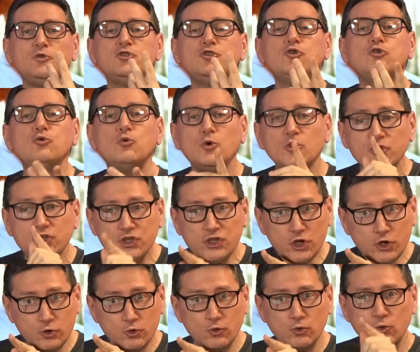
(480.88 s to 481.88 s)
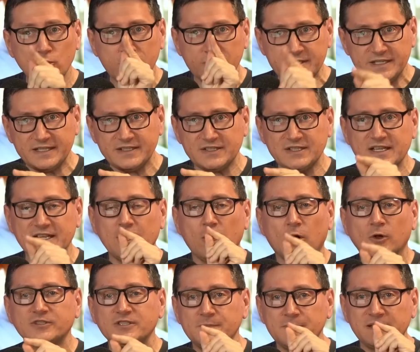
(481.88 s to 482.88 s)
you, you, Disney,
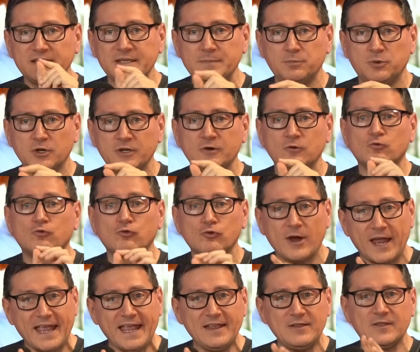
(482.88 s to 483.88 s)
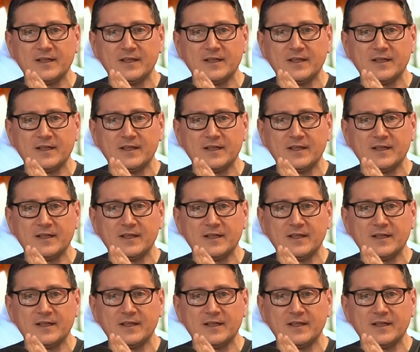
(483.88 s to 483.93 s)
ultimately put Rey,